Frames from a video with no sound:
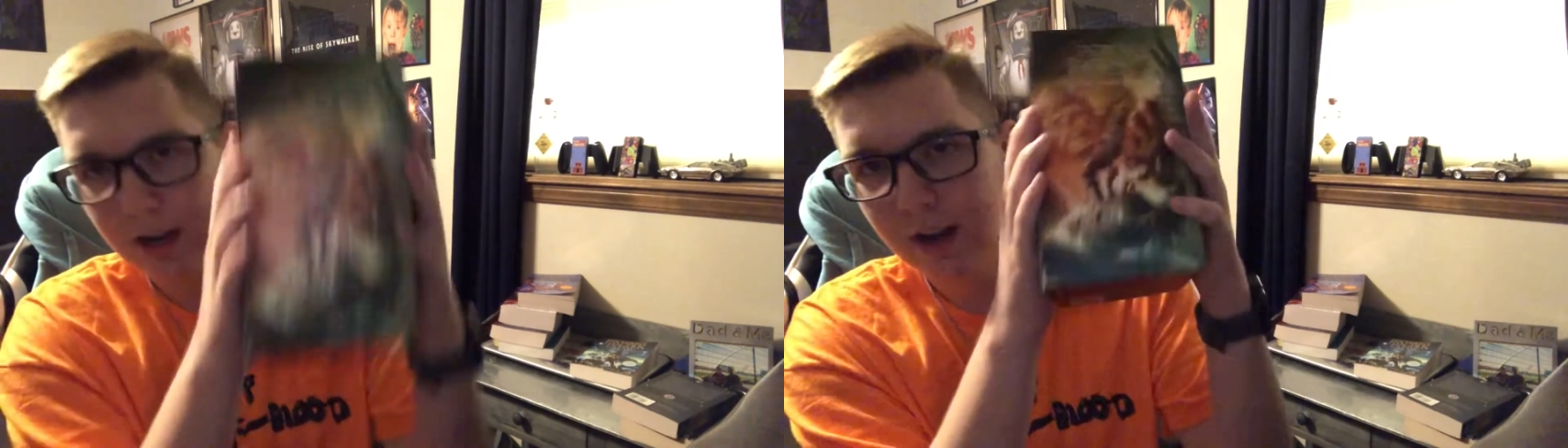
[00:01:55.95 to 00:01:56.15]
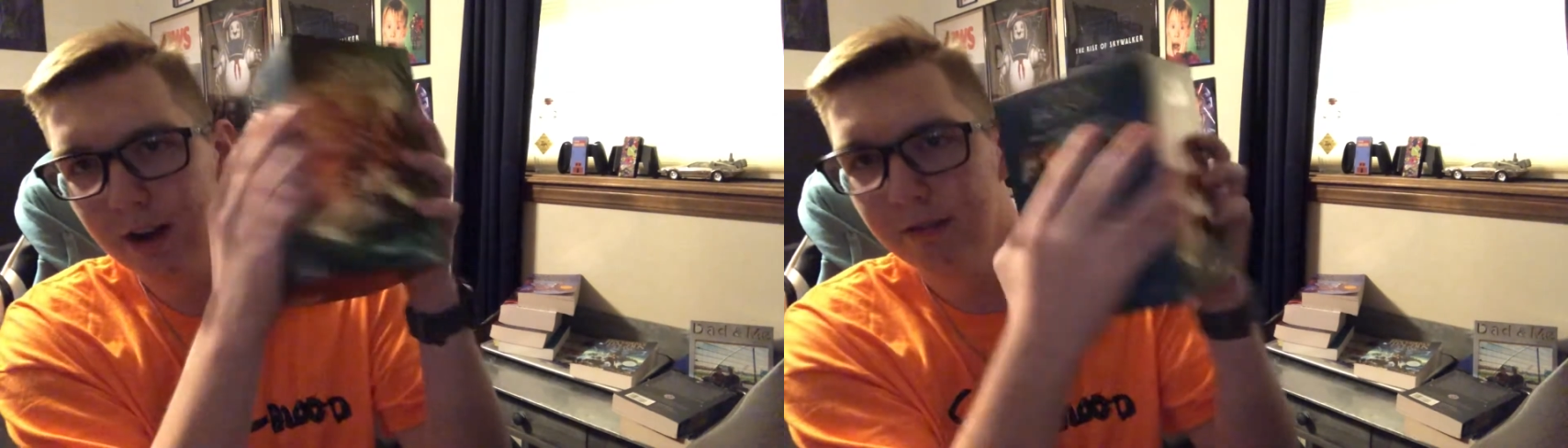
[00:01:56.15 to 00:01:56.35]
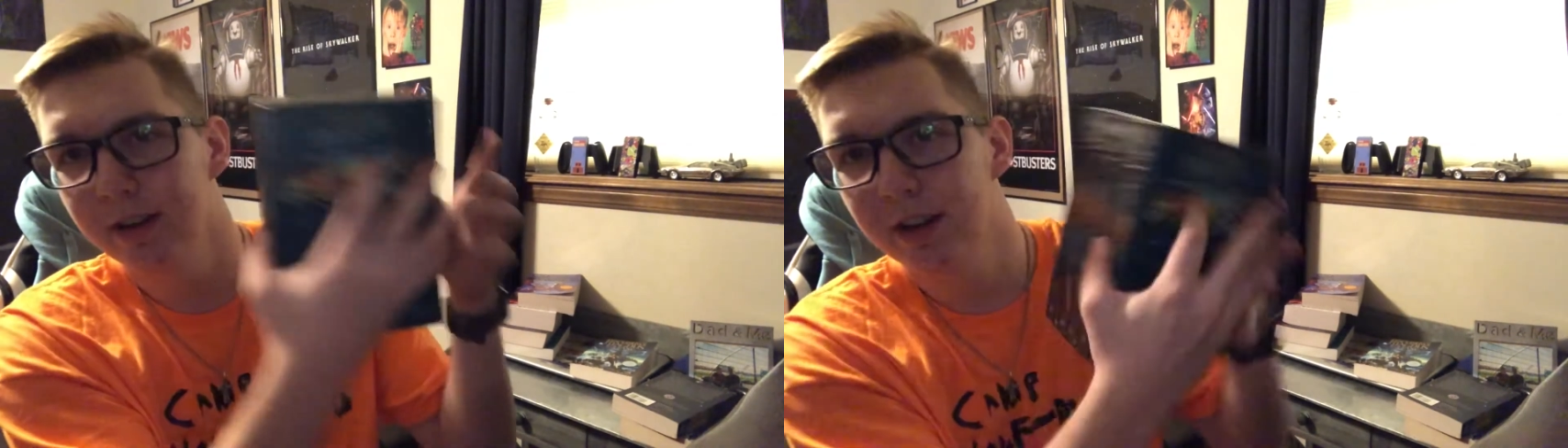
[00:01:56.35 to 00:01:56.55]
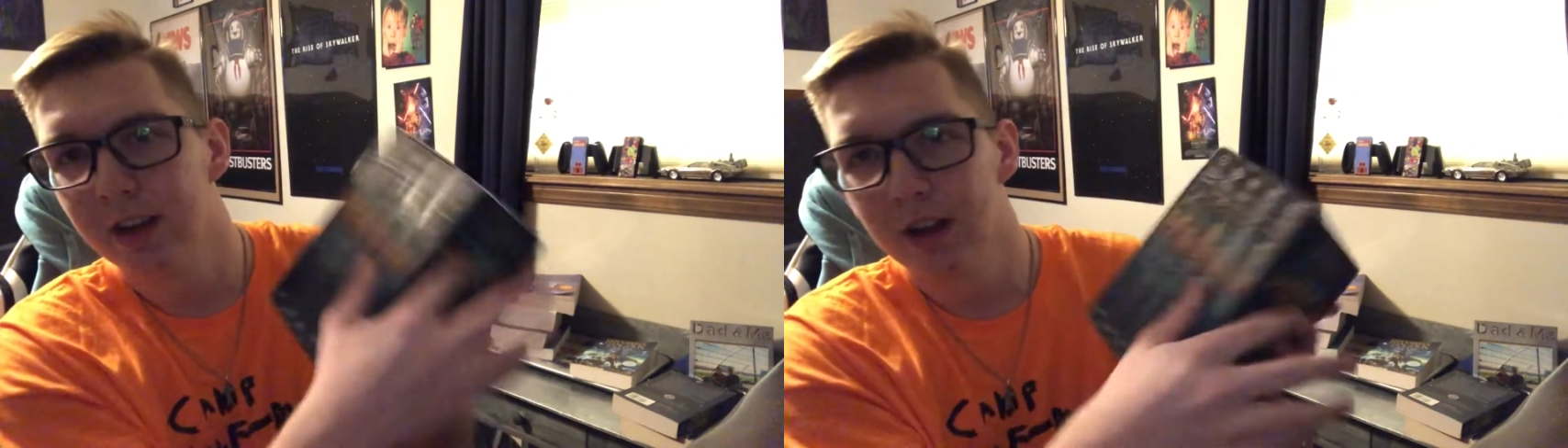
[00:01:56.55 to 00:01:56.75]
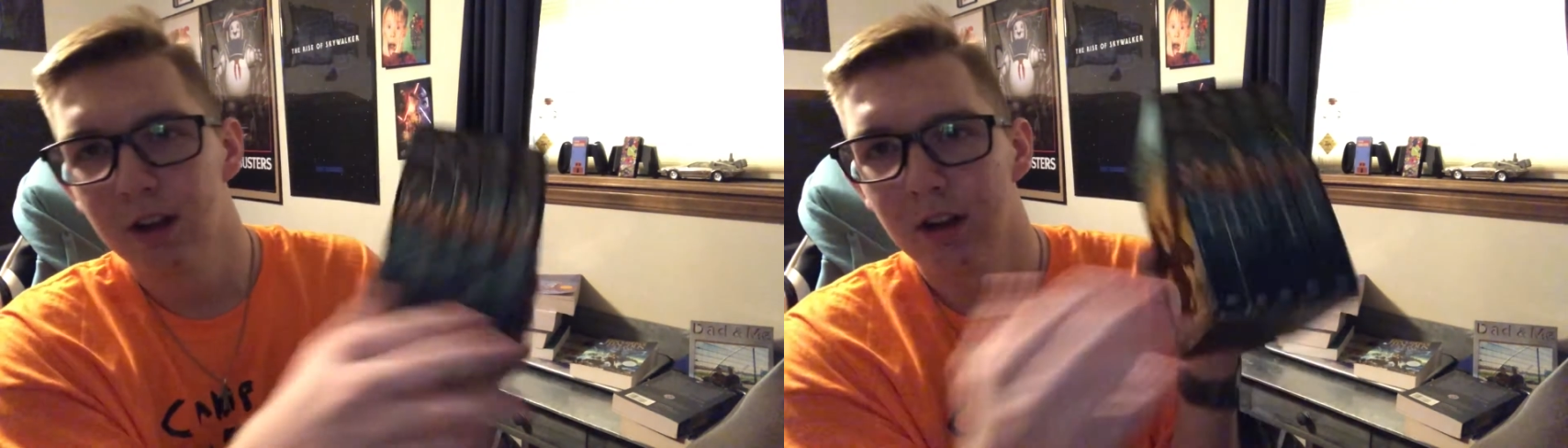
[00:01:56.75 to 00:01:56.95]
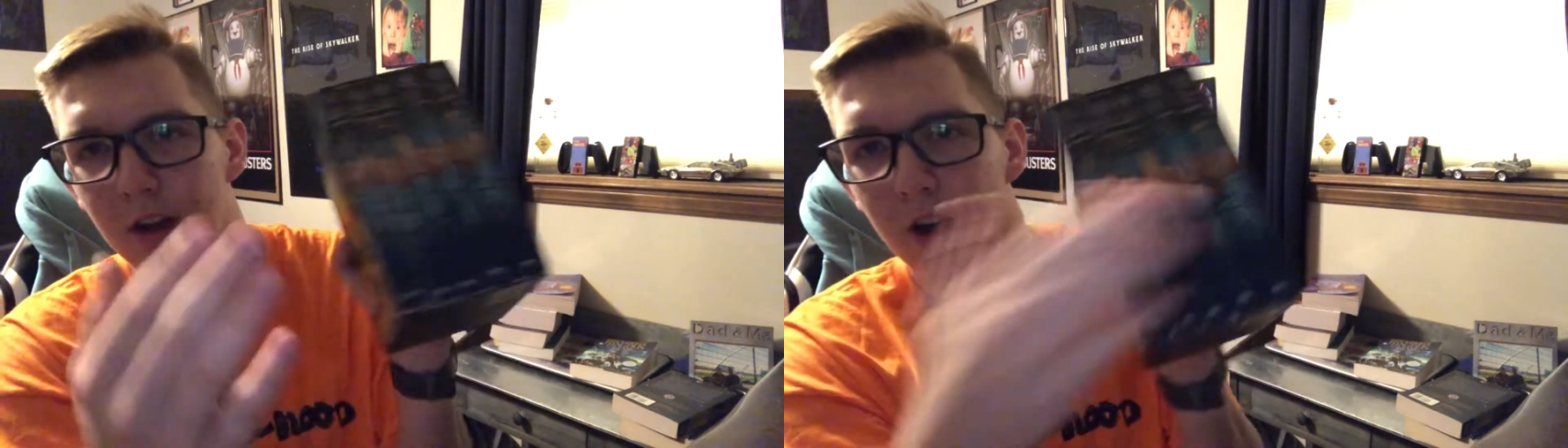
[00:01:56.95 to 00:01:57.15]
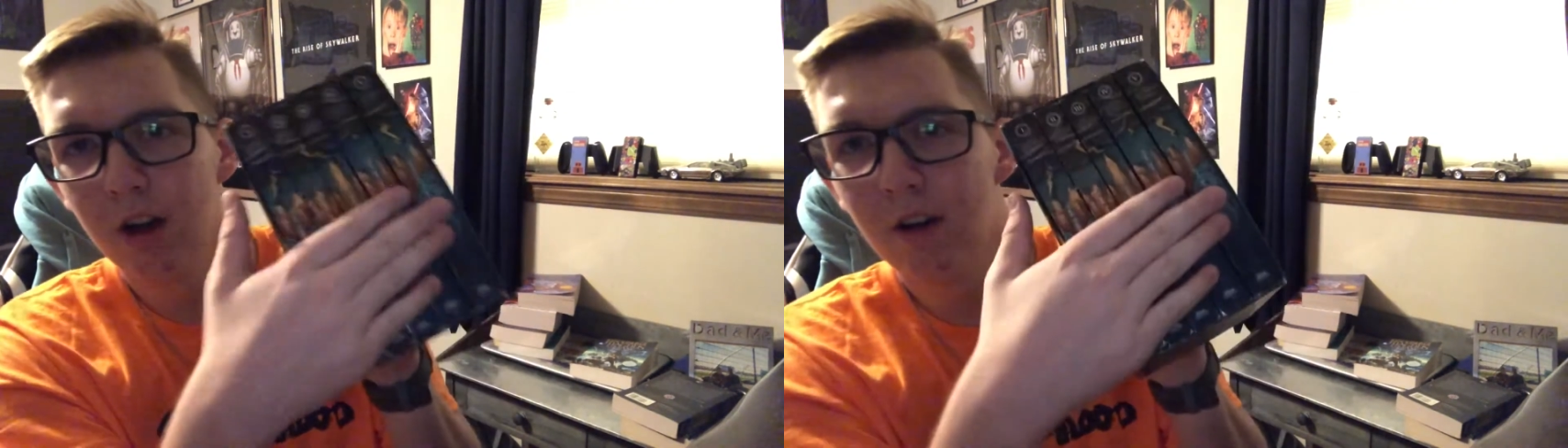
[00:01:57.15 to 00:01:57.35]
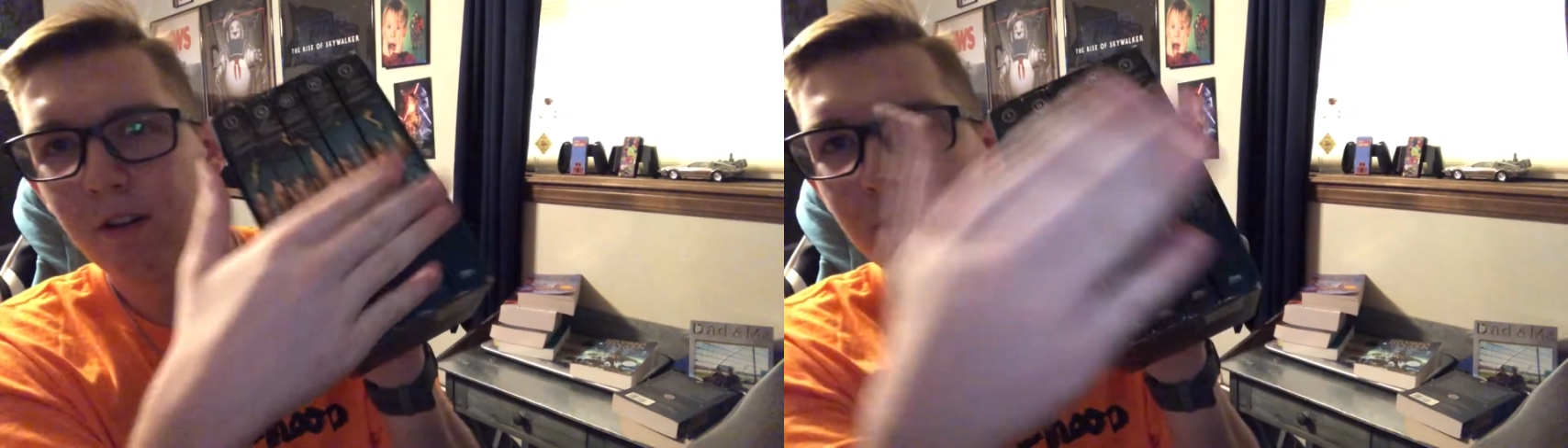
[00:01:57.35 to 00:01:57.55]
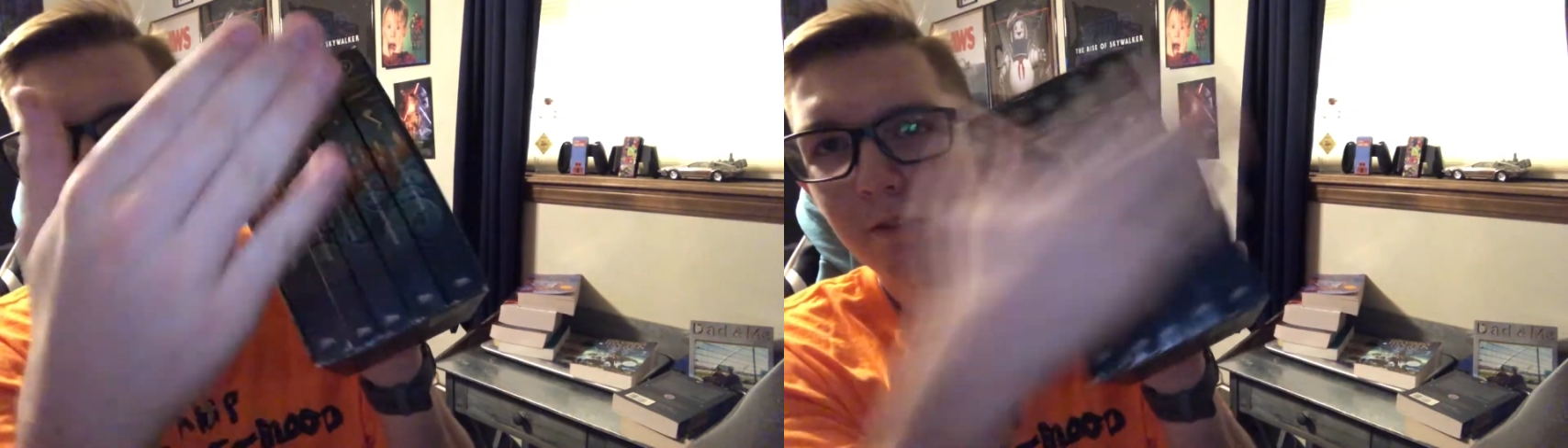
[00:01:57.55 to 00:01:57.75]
I read all